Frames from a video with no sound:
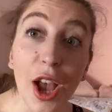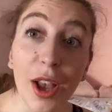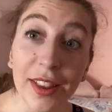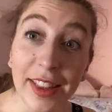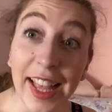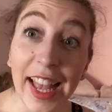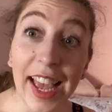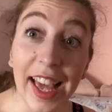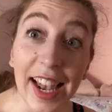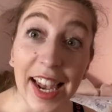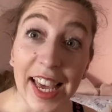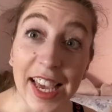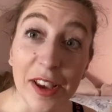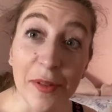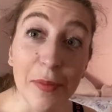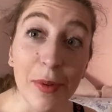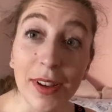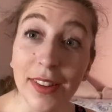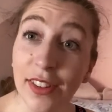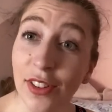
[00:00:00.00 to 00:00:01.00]
nearly,
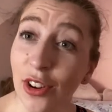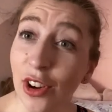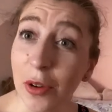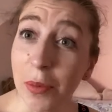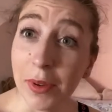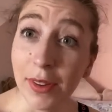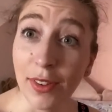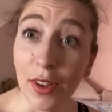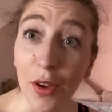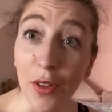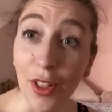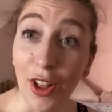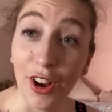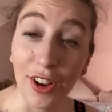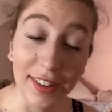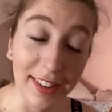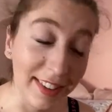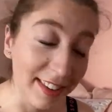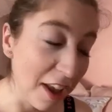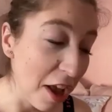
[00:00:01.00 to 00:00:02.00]
but it's took me so
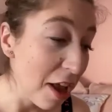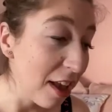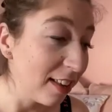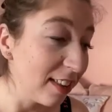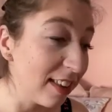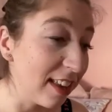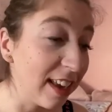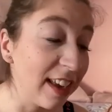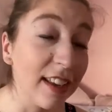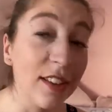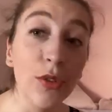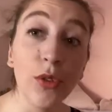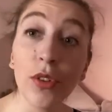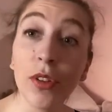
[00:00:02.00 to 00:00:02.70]
long to